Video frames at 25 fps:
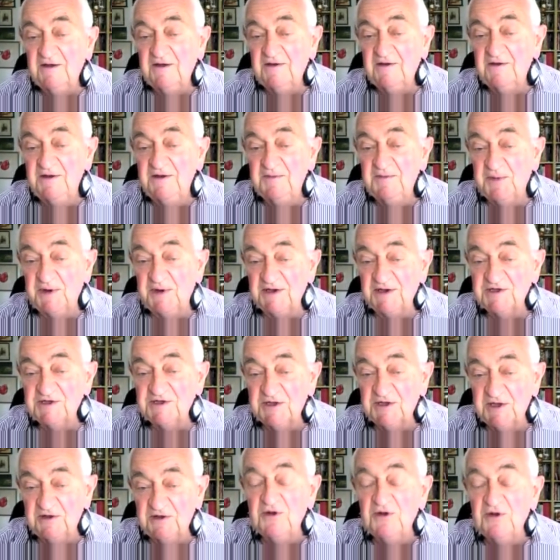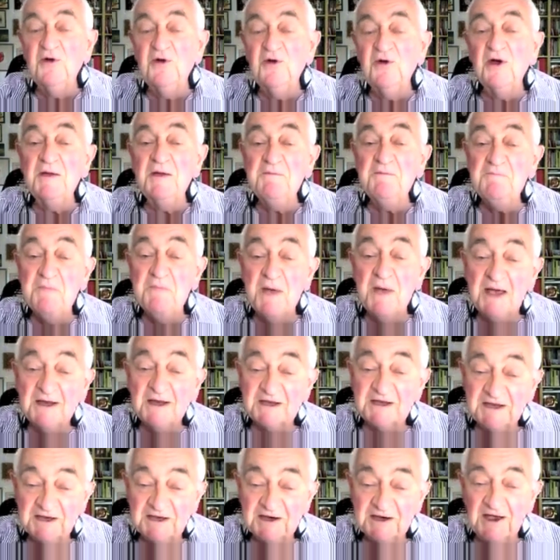in Barcelona, who I met
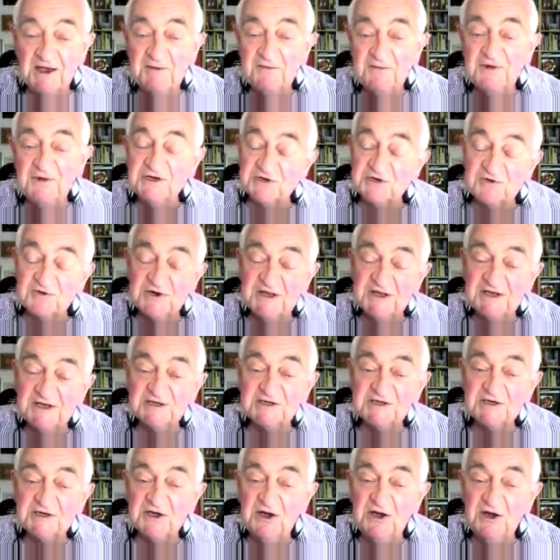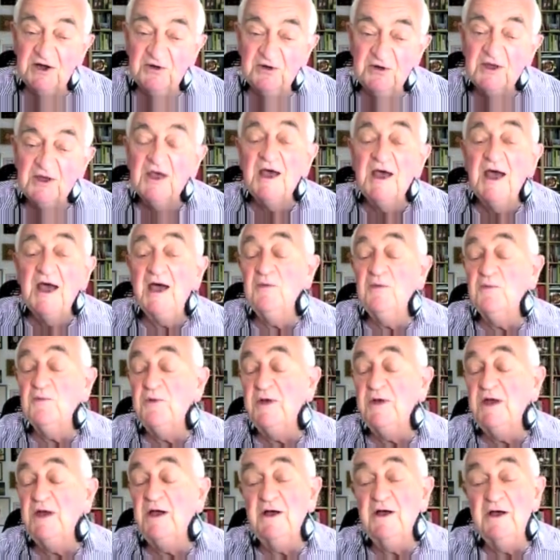in Cambridge 3 years ago, and
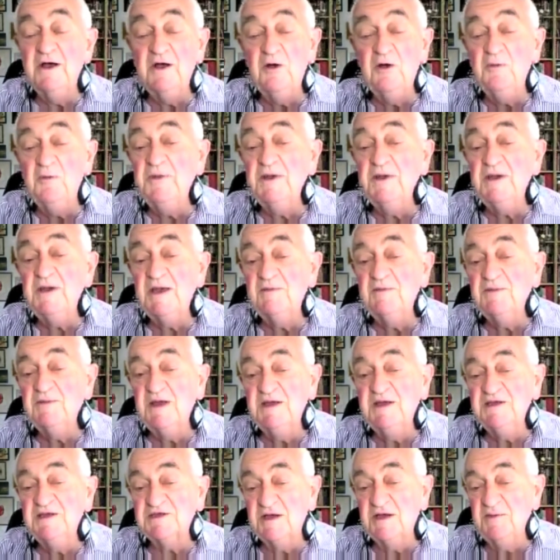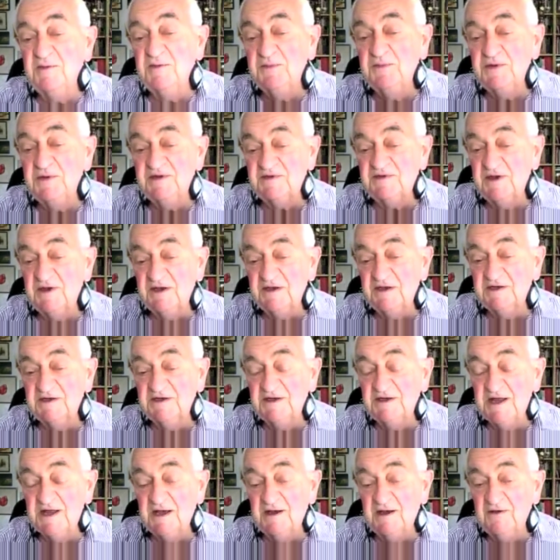we are helping him get his company
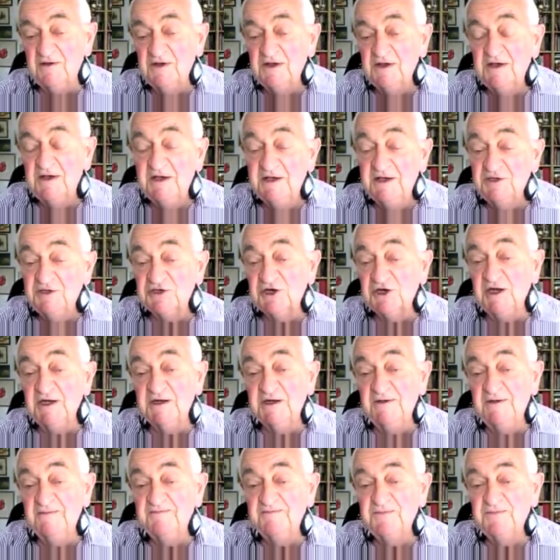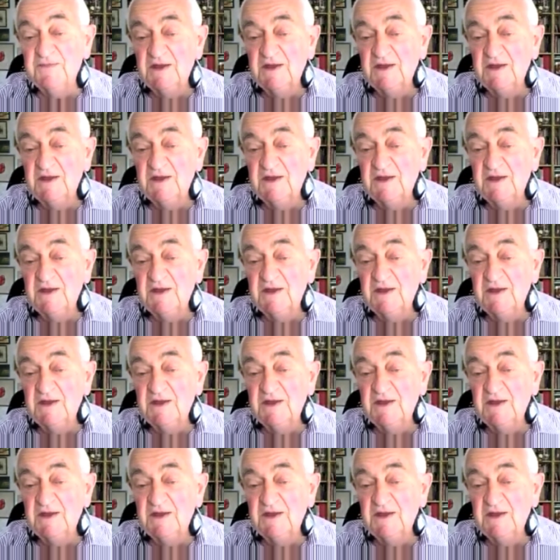started now in China.